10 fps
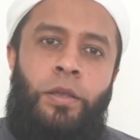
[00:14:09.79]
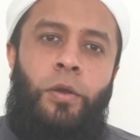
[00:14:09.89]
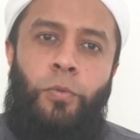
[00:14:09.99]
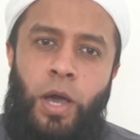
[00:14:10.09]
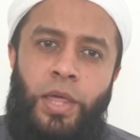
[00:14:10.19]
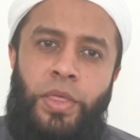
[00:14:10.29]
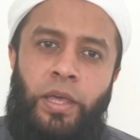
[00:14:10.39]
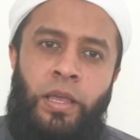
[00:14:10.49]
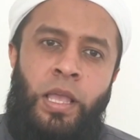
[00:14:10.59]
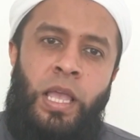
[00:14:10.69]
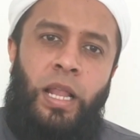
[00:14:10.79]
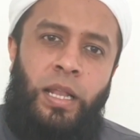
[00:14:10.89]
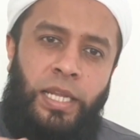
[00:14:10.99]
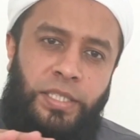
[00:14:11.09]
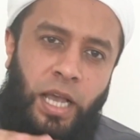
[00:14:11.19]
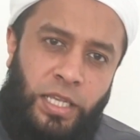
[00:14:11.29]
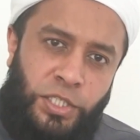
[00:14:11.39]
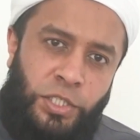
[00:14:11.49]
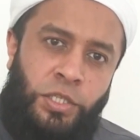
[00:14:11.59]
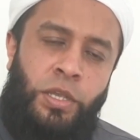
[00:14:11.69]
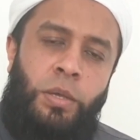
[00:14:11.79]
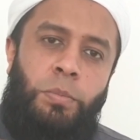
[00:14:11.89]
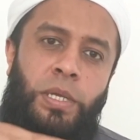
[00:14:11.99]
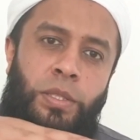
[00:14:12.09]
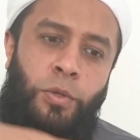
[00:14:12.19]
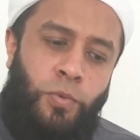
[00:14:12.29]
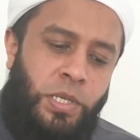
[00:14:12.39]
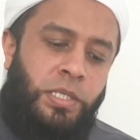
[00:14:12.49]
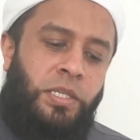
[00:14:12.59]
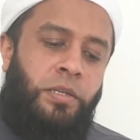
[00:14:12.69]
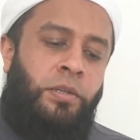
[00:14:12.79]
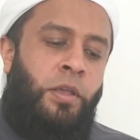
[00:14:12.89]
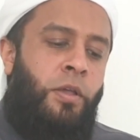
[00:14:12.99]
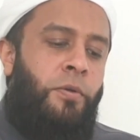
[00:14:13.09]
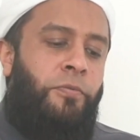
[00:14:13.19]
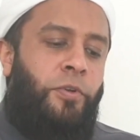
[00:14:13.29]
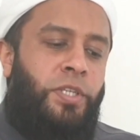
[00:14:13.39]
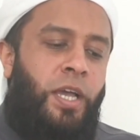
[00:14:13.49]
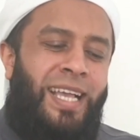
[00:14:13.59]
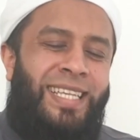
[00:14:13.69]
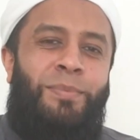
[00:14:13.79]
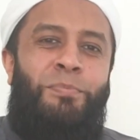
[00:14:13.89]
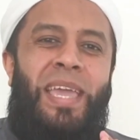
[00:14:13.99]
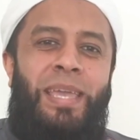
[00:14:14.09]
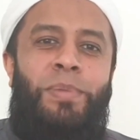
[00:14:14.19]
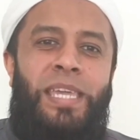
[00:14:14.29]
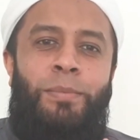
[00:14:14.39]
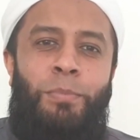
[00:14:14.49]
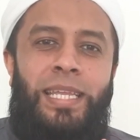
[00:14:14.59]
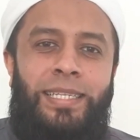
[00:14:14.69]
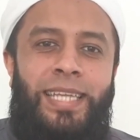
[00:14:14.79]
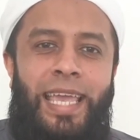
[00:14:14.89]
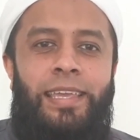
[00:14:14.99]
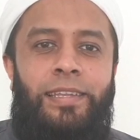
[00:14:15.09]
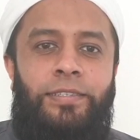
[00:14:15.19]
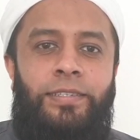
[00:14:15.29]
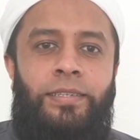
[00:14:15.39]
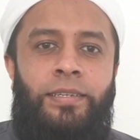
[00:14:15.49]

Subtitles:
Rather, let us be the reason for ties being maintained.